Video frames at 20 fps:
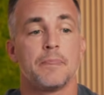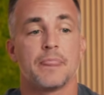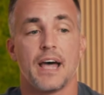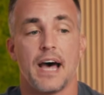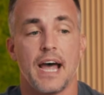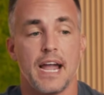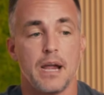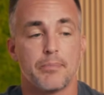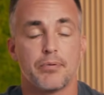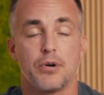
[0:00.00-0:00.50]

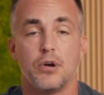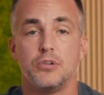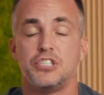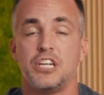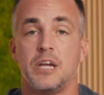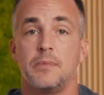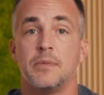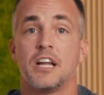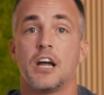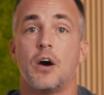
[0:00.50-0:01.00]
I approach
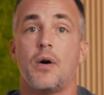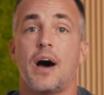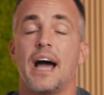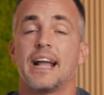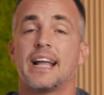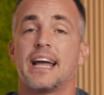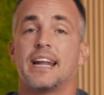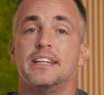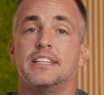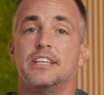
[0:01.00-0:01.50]
him and go, I
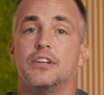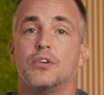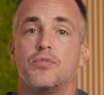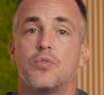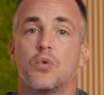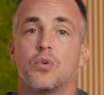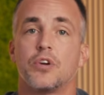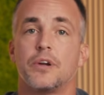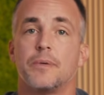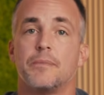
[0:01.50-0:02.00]
got a deal
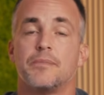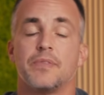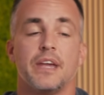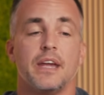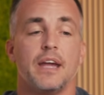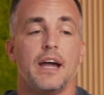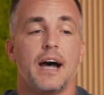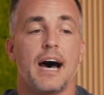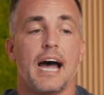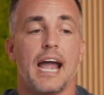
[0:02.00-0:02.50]
for you.
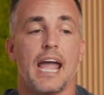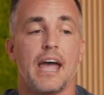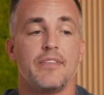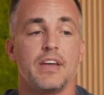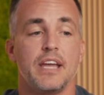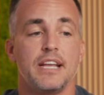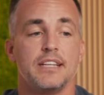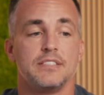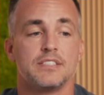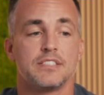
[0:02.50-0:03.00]
I have
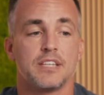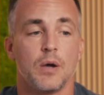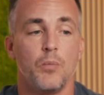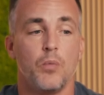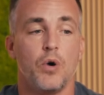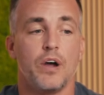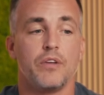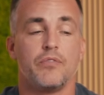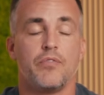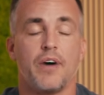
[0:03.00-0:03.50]
a
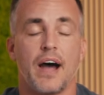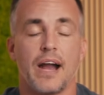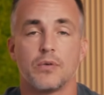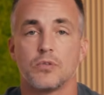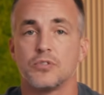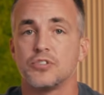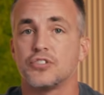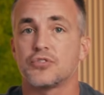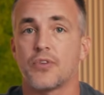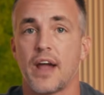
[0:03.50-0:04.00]
somewhat
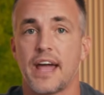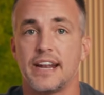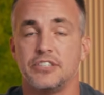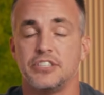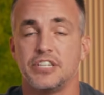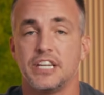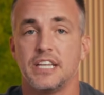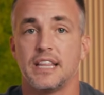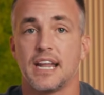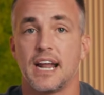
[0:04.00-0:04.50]
viral
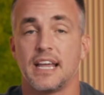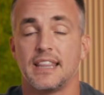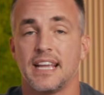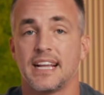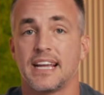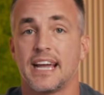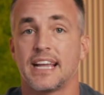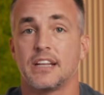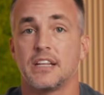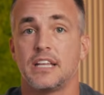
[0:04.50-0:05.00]
strategy that I
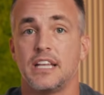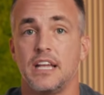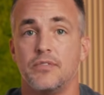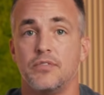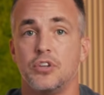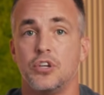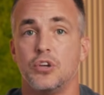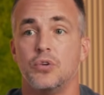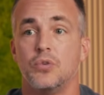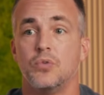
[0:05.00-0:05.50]
think I could give
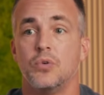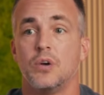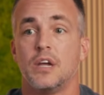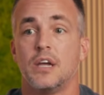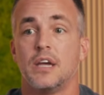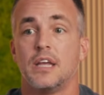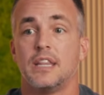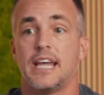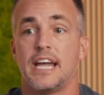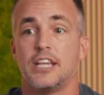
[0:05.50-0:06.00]
you
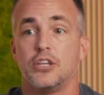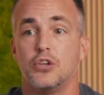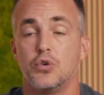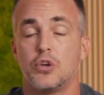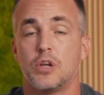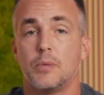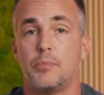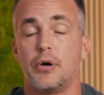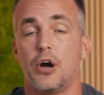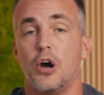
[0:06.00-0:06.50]
that you
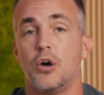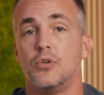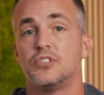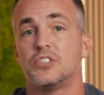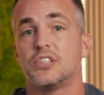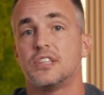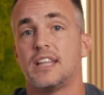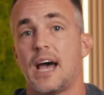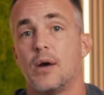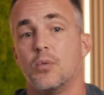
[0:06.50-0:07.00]
could
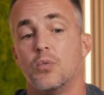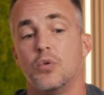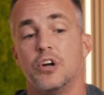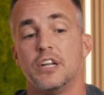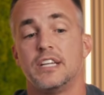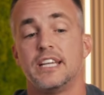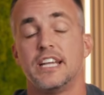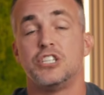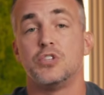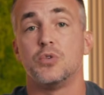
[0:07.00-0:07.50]
post that
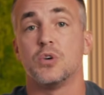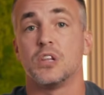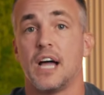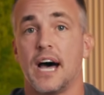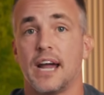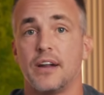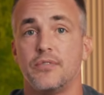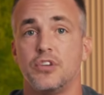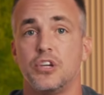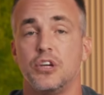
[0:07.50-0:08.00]
would get you a
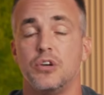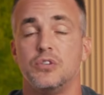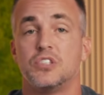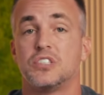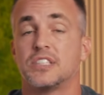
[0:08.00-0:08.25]
lot of views.